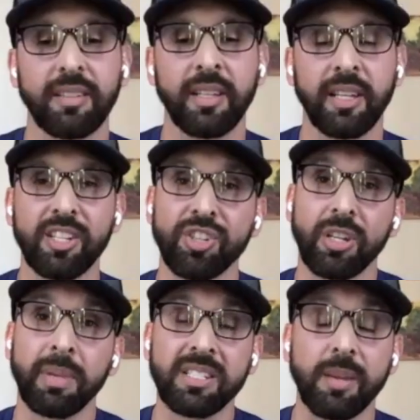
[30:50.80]
yeah, because you
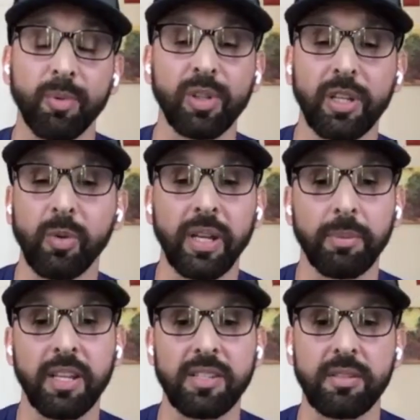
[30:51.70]
get mixed up really quick
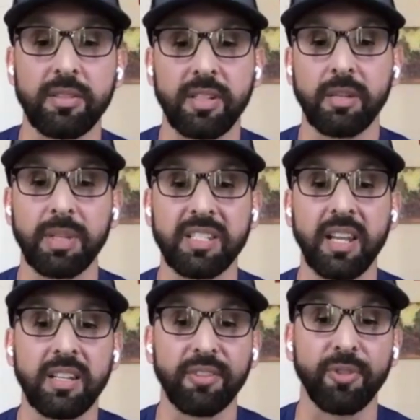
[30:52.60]
because there's going to be
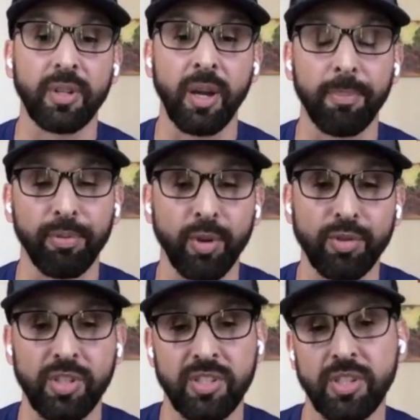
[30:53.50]
10 different
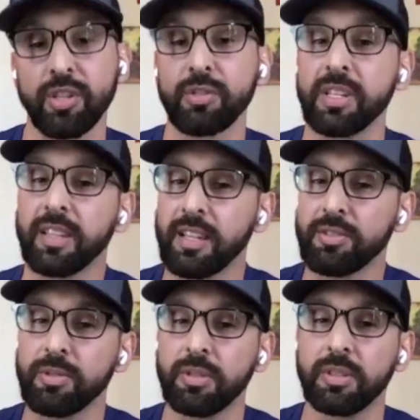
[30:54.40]
approaches to using that
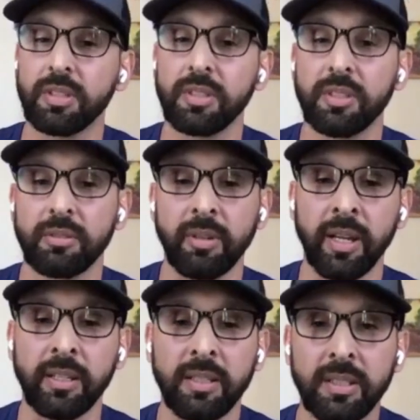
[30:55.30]
tool
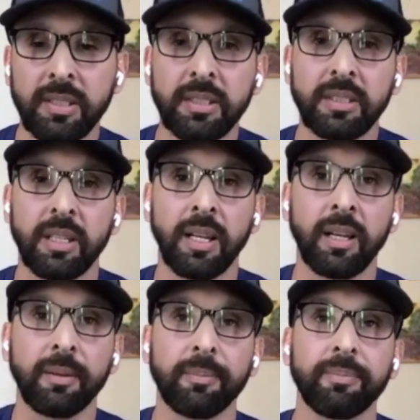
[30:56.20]
right?
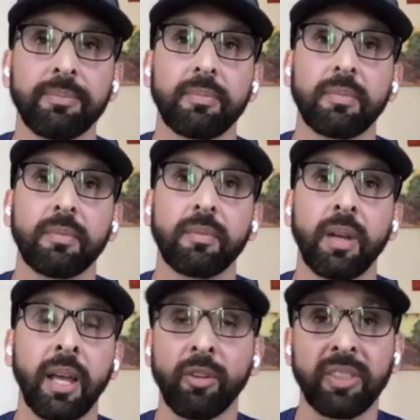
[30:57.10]
right. Um,
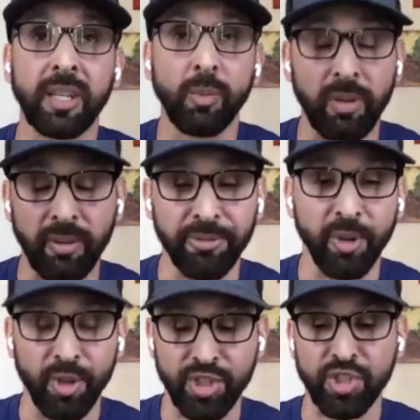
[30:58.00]
I don't think we're the
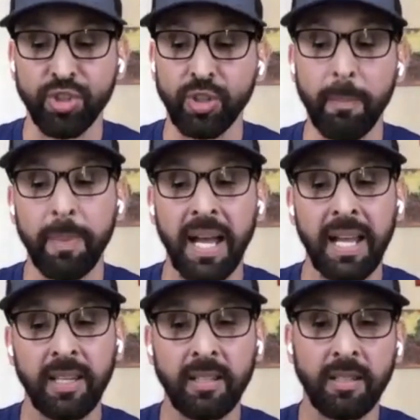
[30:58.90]
first to
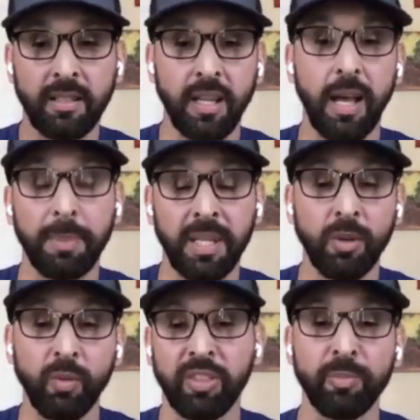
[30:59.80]
combine
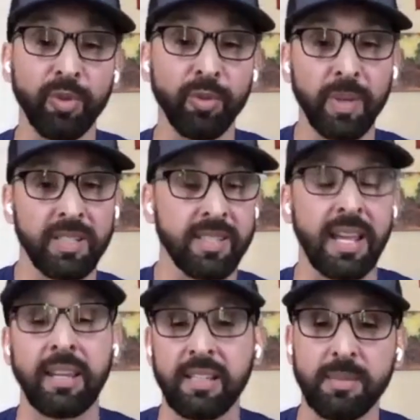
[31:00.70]
cupping with movement
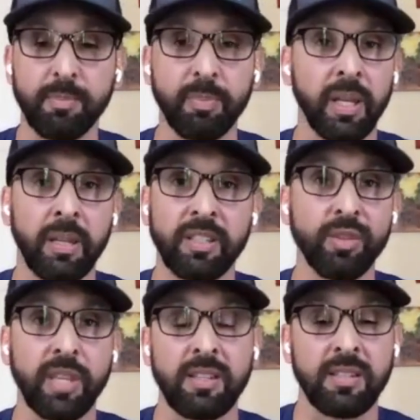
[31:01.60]
science, but in
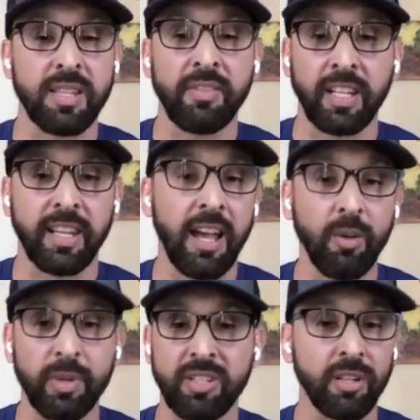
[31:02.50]
2007 at
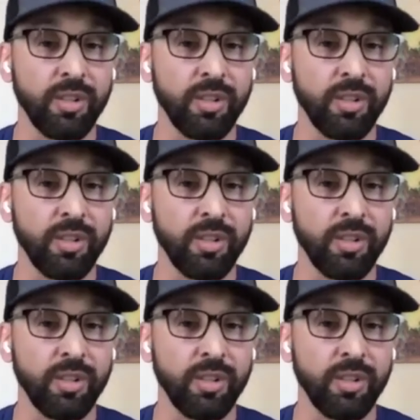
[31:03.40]
Cal, we started